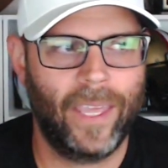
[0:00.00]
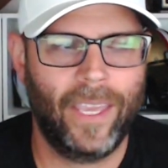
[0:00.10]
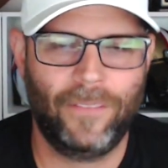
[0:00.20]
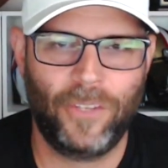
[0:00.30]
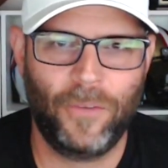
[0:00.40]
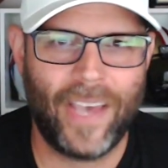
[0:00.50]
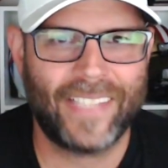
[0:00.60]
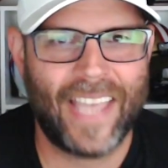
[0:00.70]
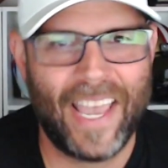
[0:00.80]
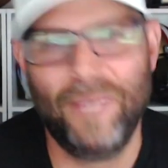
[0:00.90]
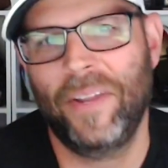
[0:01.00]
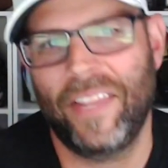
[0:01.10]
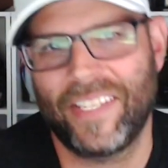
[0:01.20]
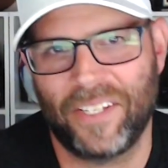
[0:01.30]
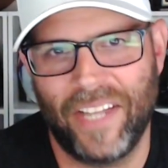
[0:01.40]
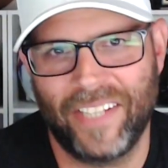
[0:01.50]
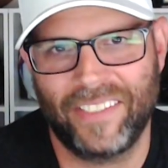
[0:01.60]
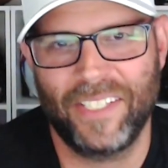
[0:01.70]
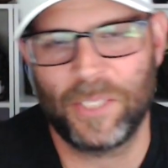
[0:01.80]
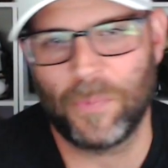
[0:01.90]
if you've asked anybody that's
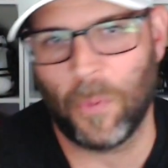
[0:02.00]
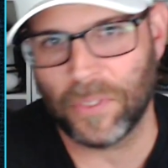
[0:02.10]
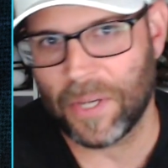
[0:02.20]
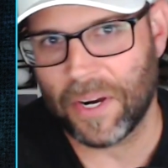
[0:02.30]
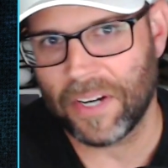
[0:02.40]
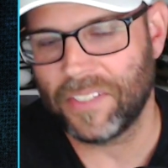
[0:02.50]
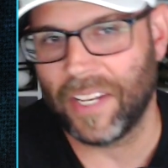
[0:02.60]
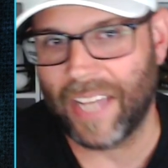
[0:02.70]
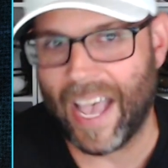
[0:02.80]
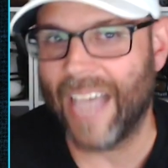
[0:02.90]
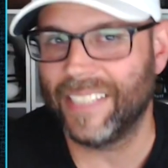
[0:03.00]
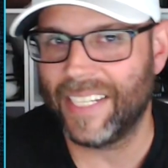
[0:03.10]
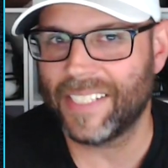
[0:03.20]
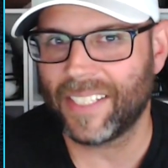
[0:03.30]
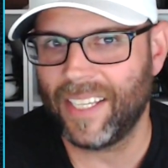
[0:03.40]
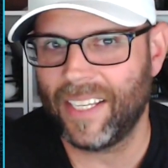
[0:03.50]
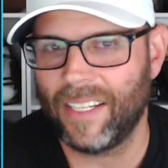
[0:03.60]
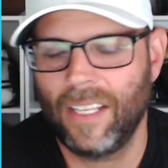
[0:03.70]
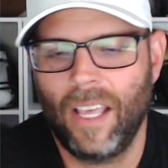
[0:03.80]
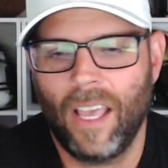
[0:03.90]
collected sports cards like I did as a
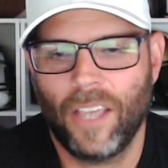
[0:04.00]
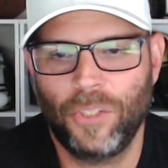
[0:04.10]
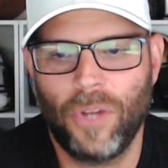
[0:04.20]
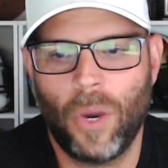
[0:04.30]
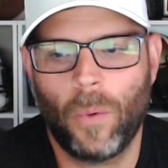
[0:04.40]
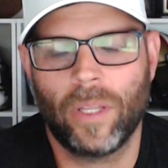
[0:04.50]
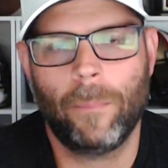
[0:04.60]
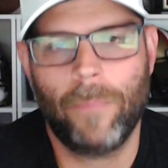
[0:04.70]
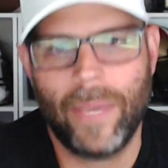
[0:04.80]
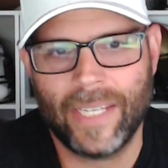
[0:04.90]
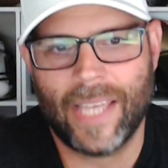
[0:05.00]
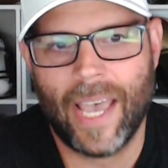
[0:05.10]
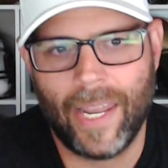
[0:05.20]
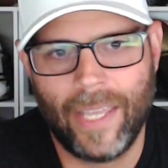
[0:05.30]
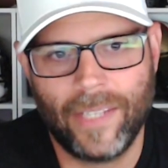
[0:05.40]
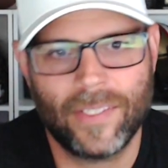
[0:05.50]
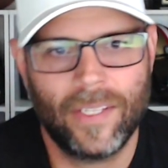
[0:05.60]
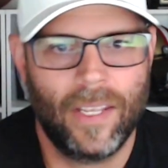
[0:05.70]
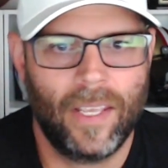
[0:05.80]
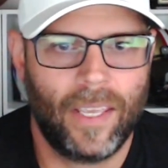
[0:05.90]
kid, you know one of the biggest headaches
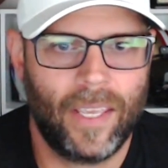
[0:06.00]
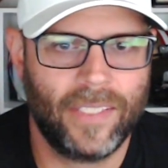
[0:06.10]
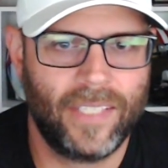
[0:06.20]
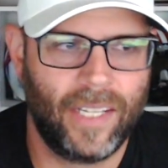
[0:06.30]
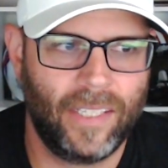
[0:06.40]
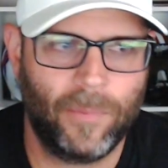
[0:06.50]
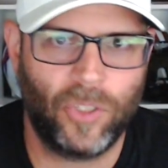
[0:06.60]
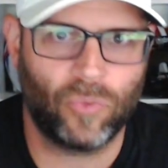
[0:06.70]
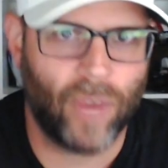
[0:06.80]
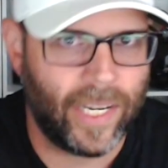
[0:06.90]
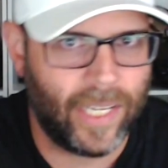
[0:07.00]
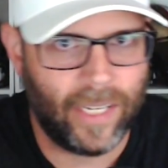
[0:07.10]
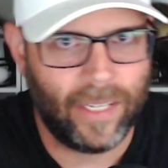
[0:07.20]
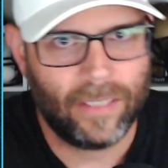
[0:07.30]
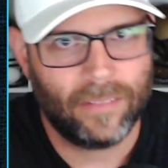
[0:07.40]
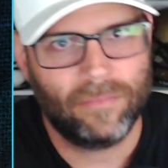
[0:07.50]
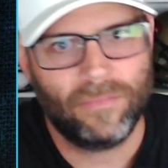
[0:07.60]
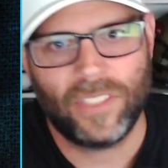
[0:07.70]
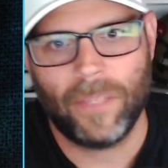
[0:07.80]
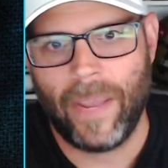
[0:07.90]
is getting them graded,
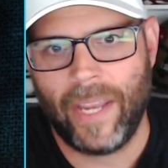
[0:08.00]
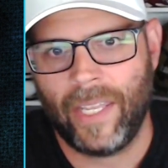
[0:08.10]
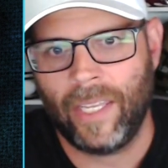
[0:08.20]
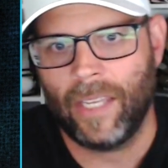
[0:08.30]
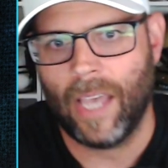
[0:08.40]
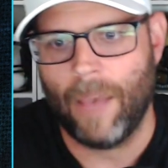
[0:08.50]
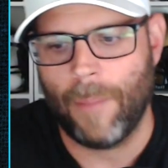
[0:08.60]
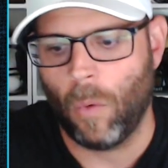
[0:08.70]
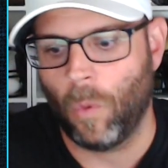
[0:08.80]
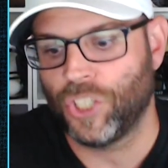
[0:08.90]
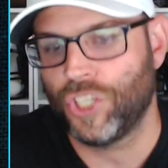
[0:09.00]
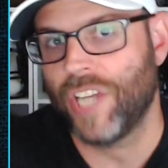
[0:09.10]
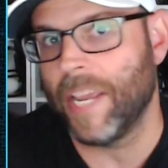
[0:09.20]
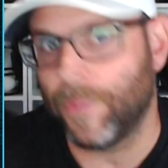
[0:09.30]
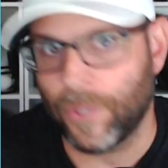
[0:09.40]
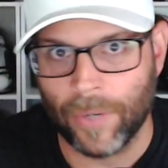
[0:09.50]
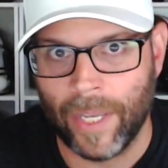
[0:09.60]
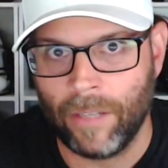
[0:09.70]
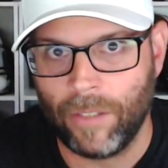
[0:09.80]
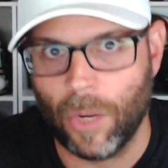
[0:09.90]
debating about what shape they're
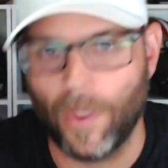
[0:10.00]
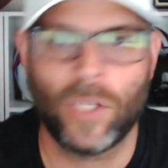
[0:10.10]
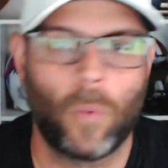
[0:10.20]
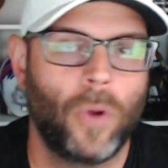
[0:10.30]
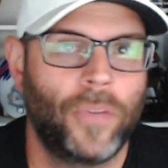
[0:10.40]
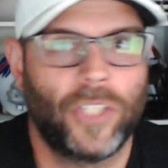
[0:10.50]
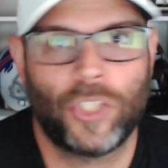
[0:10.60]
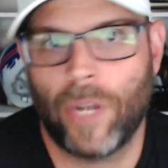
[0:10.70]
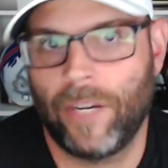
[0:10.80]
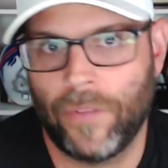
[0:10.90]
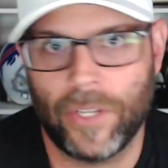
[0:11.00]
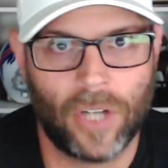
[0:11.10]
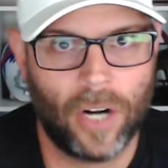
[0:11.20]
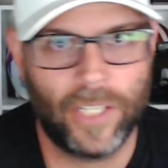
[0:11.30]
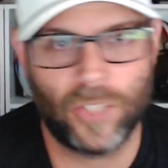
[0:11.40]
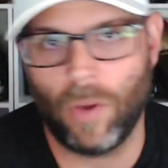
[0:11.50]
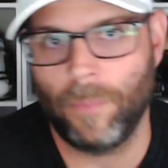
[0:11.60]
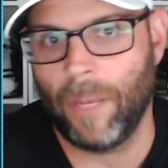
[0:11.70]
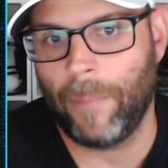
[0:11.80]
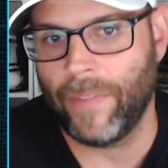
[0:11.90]
in. You know, is it worth it to trade for this card that's
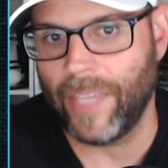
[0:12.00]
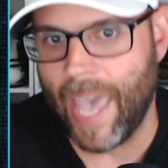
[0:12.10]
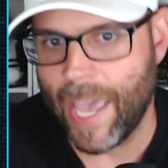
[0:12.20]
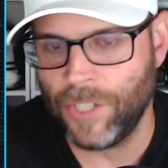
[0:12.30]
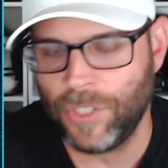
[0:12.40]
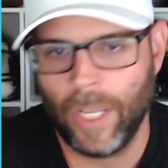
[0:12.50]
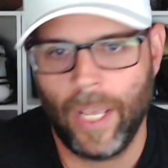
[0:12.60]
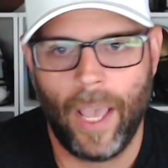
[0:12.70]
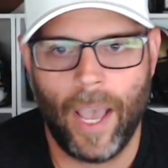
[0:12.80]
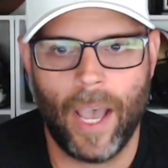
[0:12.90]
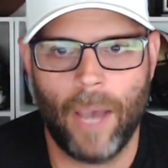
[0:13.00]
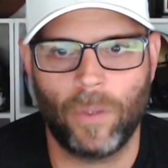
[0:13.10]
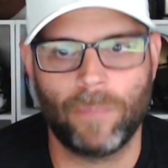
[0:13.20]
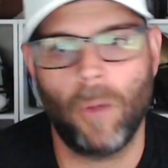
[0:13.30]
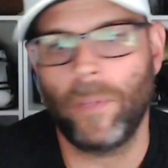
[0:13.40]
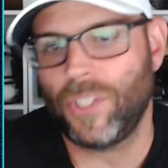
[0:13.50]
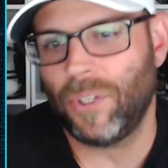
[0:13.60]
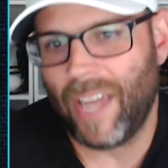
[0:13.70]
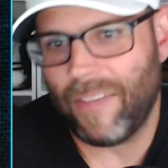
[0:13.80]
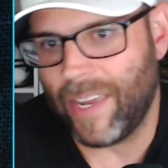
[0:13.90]
rubbed up on the edge? Uh, with moments, you
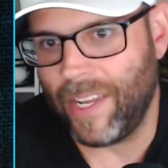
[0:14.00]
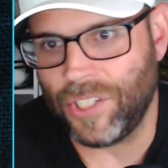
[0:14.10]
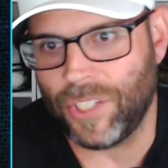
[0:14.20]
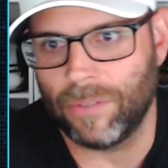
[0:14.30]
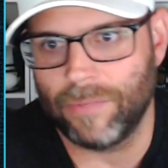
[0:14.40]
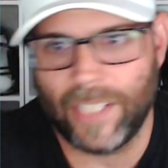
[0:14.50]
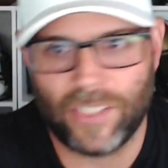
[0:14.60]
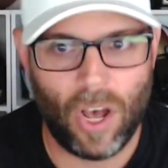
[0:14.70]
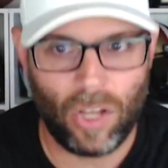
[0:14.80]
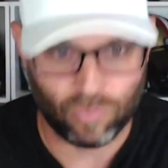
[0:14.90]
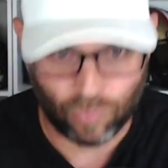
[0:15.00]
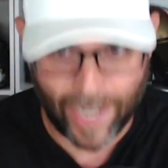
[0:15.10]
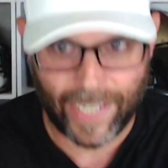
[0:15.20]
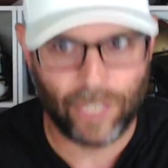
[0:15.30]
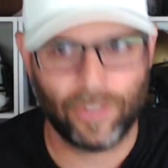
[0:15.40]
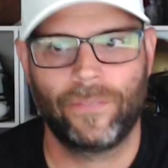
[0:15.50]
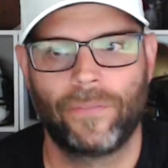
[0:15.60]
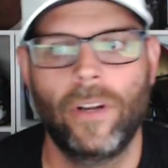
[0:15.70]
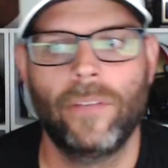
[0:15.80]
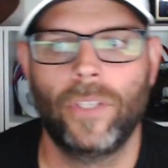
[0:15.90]
don't have that issue. It's all right here in
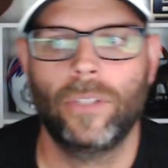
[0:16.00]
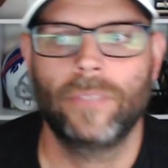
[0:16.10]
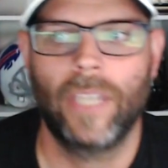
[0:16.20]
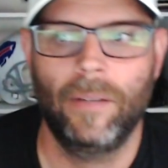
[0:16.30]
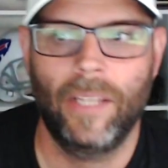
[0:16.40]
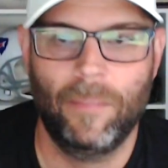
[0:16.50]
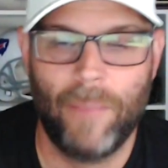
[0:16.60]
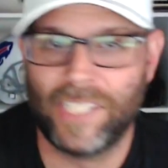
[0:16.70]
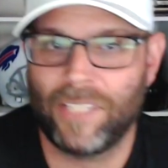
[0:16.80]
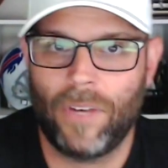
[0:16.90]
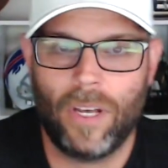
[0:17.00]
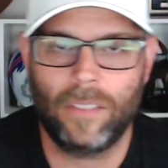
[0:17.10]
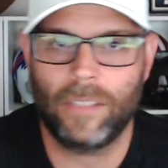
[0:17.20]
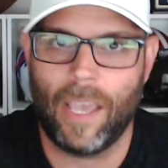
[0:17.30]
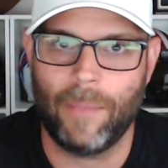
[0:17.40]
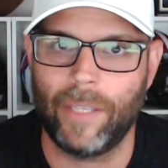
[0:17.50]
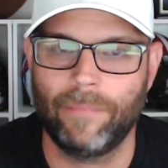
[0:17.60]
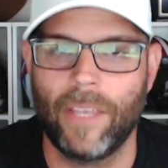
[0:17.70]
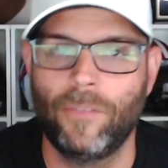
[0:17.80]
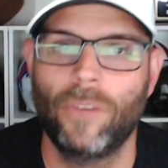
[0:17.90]
front of you. And, and best of all, I
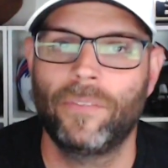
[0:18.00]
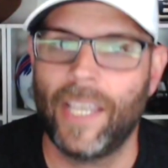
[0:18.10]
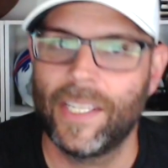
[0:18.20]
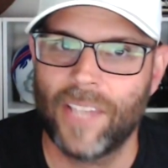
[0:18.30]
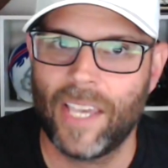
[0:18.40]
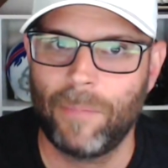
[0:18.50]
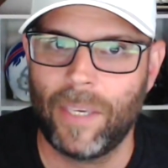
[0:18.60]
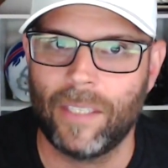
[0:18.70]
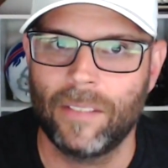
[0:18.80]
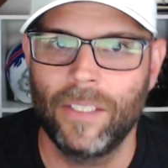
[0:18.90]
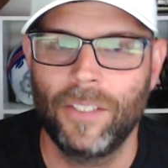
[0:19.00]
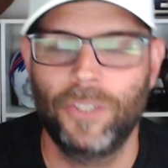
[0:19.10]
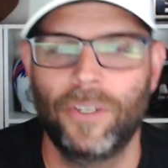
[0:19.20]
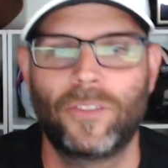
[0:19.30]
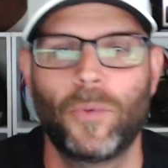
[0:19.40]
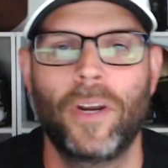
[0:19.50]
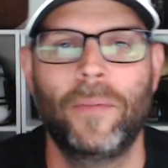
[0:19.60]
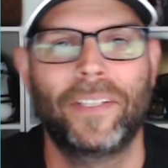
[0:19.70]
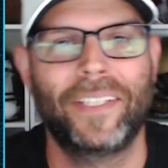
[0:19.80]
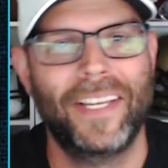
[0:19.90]
mean, if you have kids like me, you don't have to worry
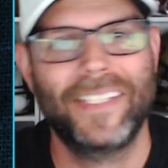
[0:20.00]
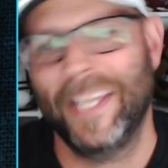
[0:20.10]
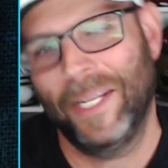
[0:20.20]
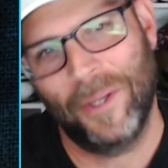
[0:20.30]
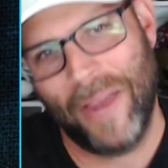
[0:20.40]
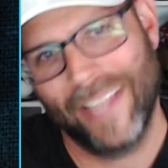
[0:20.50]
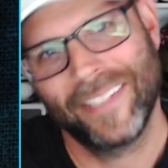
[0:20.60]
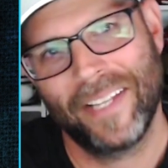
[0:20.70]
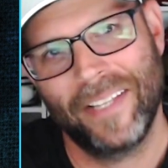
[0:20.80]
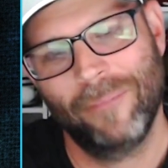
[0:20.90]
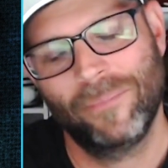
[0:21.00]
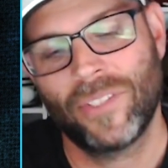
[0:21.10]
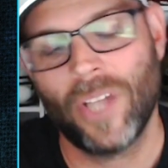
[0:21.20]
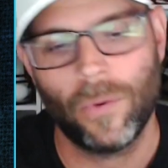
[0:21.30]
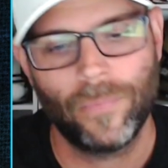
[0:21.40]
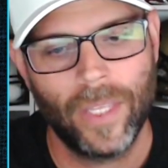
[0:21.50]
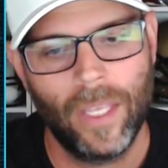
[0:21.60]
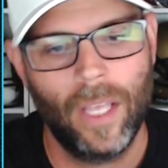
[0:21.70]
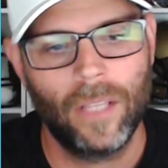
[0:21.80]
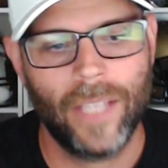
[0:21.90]
about the kids getting their hands on them. So
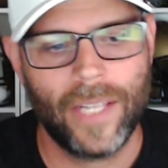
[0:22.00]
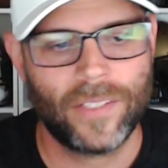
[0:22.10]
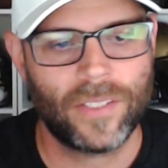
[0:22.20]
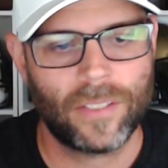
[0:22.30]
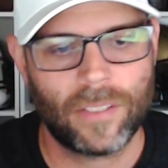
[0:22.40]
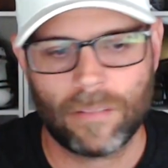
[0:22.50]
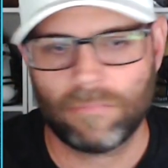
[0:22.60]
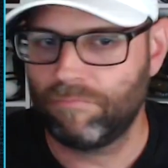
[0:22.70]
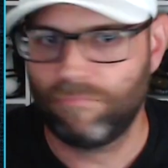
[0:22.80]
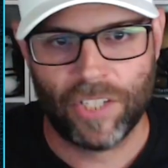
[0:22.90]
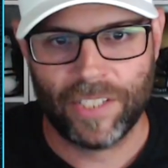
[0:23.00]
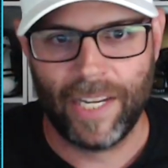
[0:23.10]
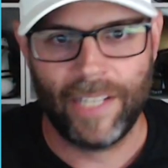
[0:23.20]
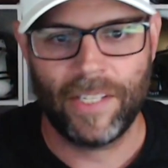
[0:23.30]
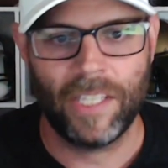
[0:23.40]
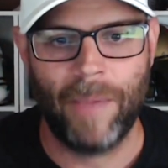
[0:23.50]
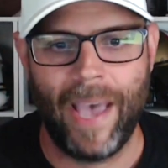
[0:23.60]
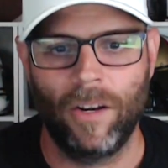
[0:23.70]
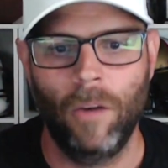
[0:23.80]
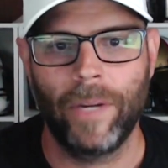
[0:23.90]
let's just get into this
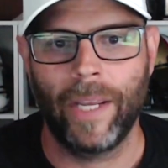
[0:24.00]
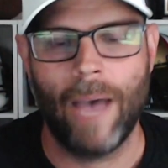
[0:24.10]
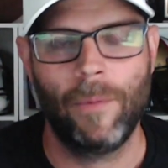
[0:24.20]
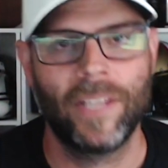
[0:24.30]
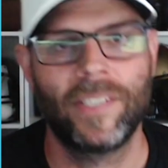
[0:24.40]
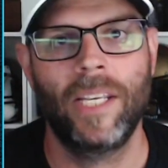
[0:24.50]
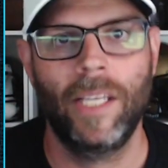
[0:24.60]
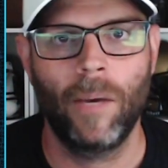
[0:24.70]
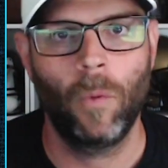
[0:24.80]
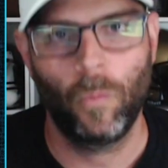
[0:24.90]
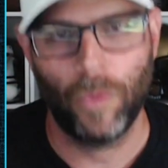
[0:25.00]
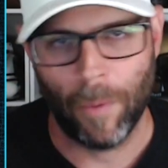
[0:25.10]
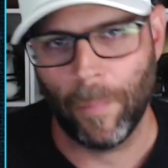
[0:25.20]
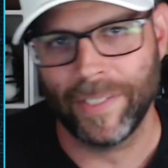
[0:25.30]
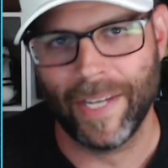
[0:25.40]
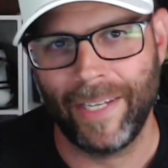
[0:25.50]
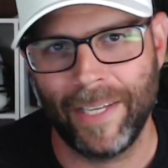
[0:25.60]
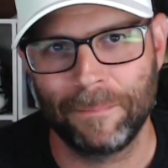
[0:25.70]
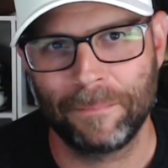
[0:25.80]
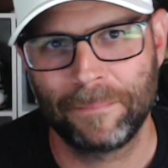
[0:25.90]
pack opening. I want to see the moments I get.